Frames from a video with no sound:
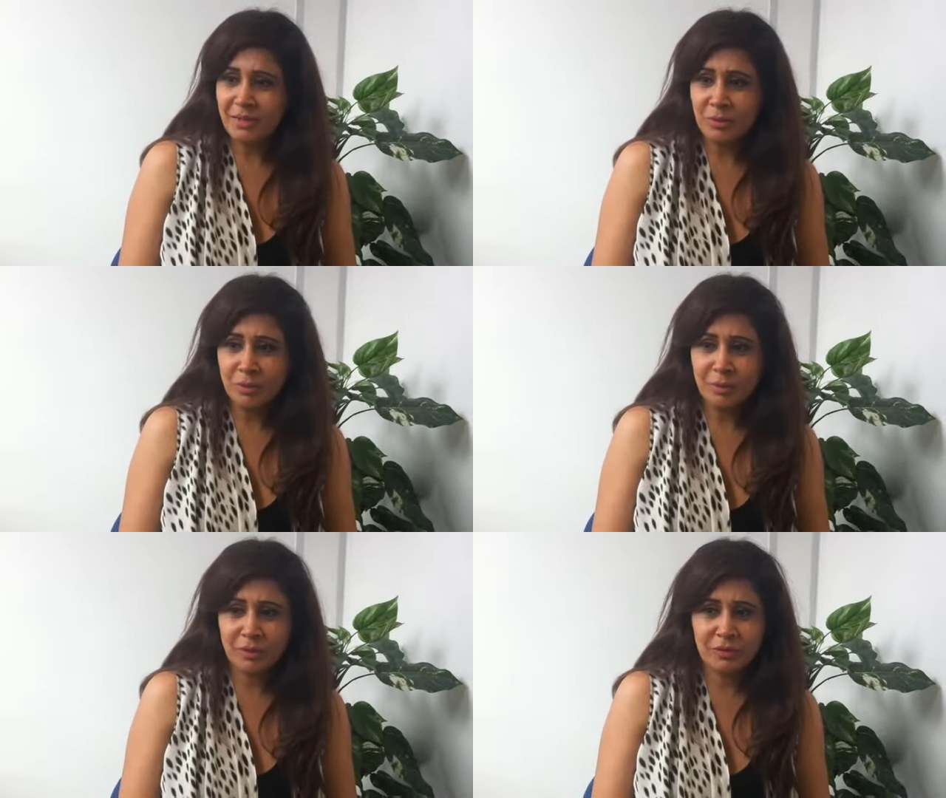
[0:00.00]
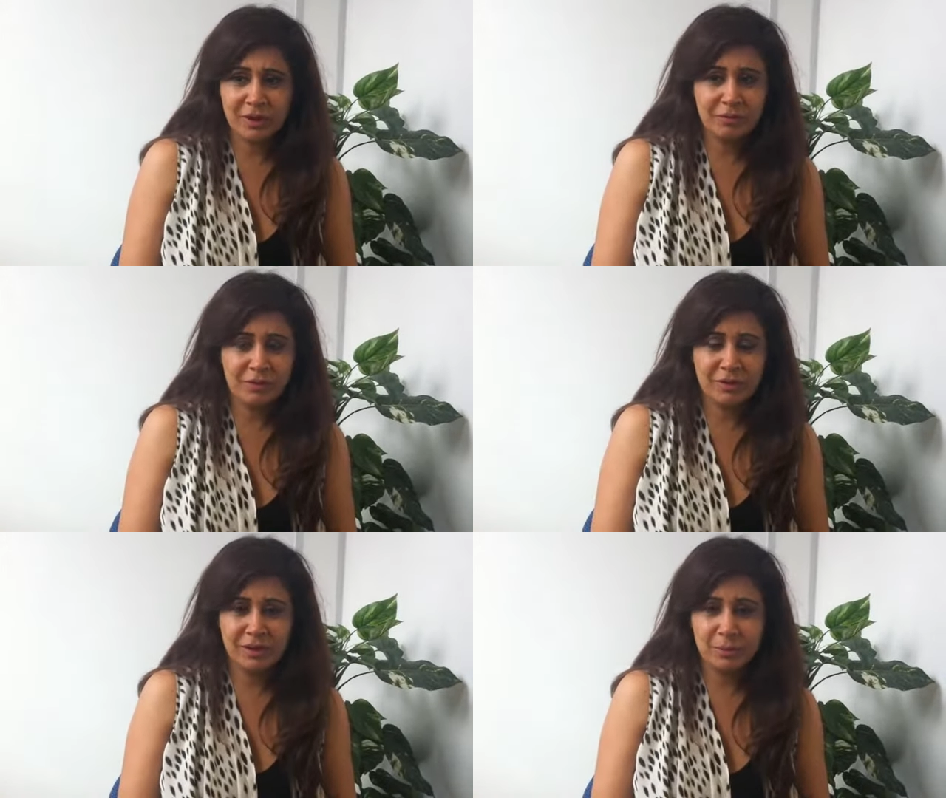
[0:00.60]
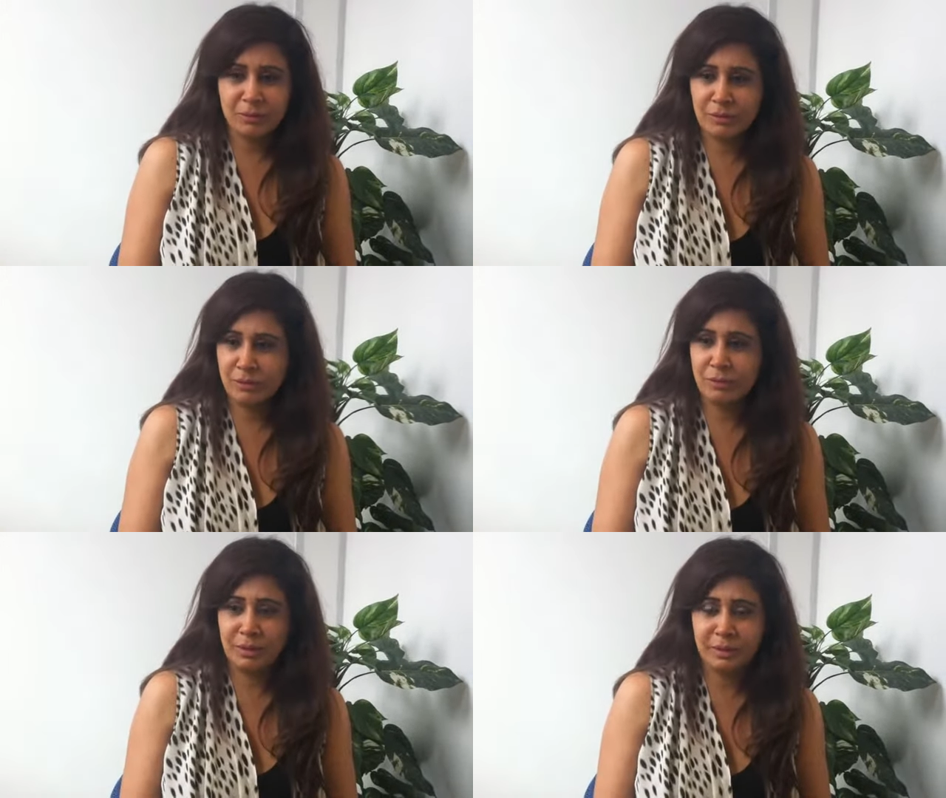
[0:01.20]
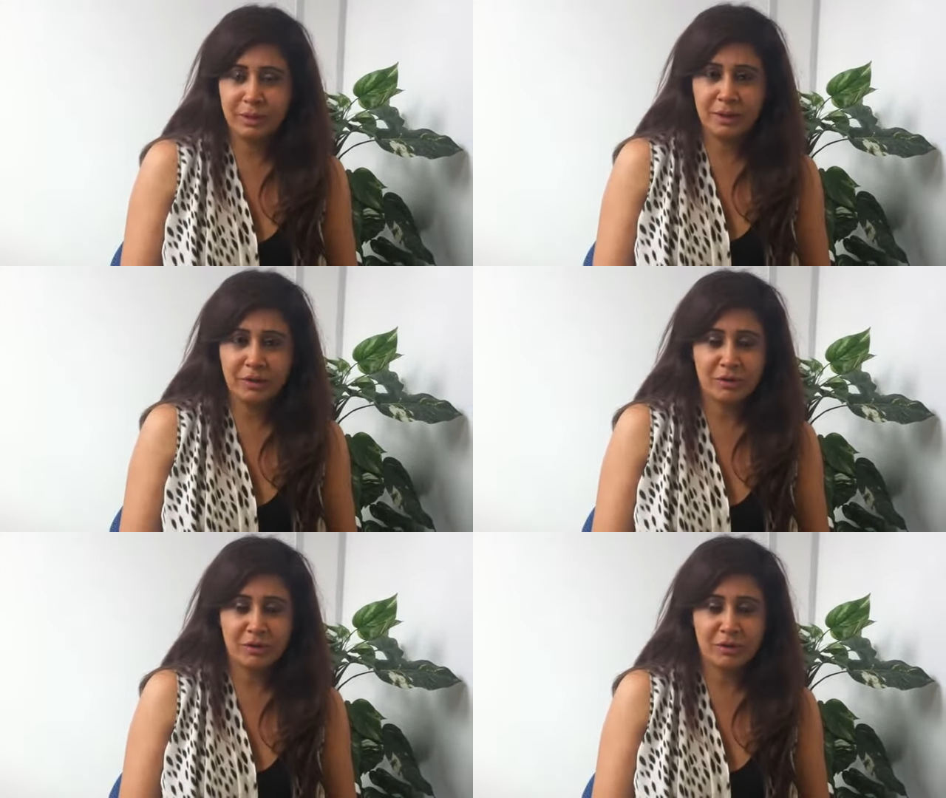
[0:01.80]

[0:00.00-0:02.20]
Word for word: it's all because every day was a new learning